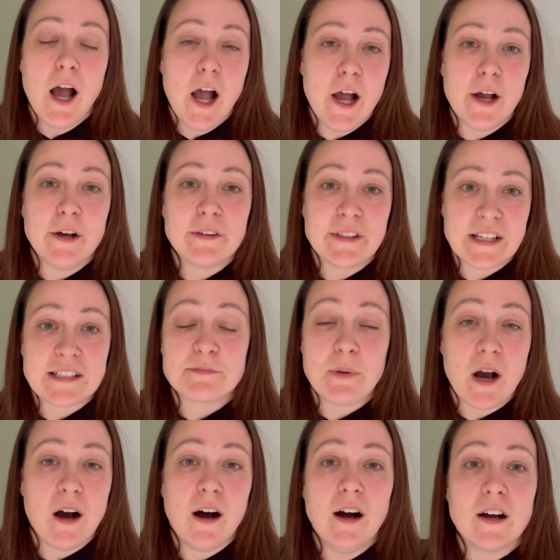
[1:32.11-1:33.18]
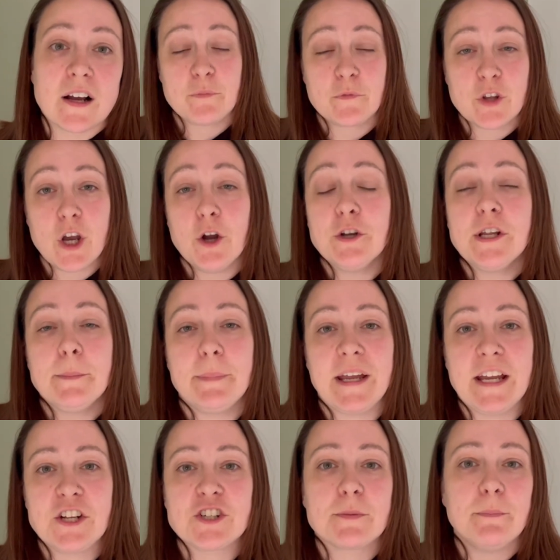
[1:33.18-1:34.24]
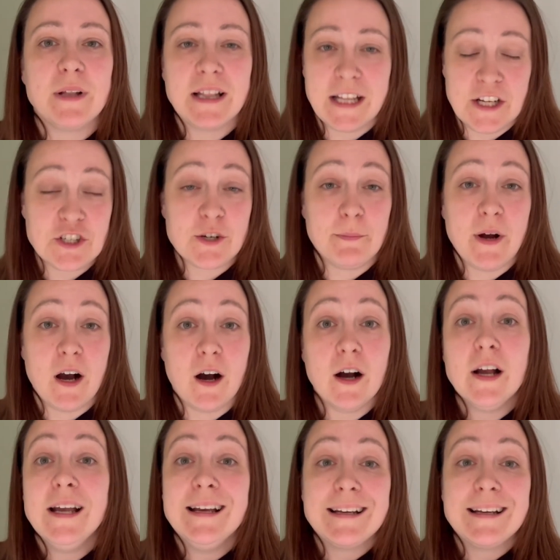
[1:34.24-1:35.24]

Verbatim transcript: uh, this park coney beach pleasure park